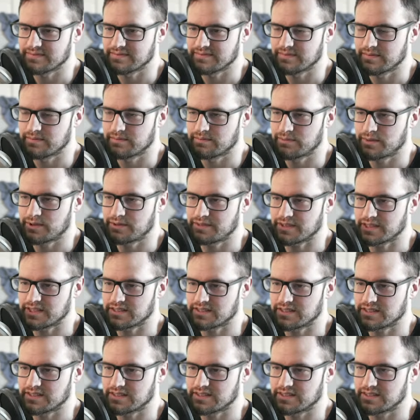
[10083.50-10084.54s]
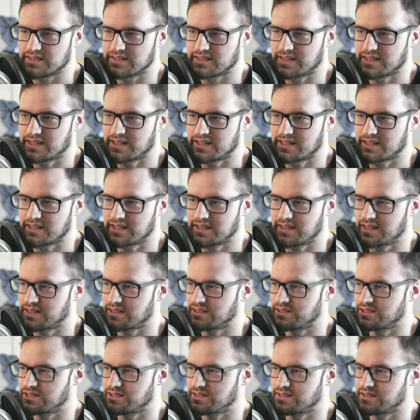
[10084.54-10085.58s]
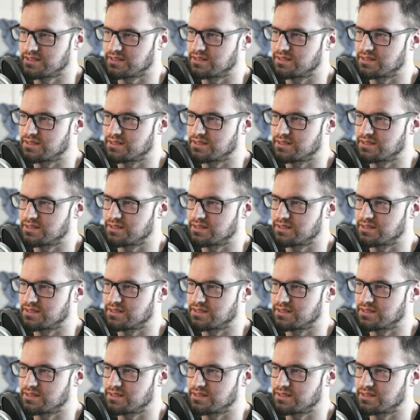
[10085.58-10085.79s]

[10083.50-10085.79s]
Perfect. And now let's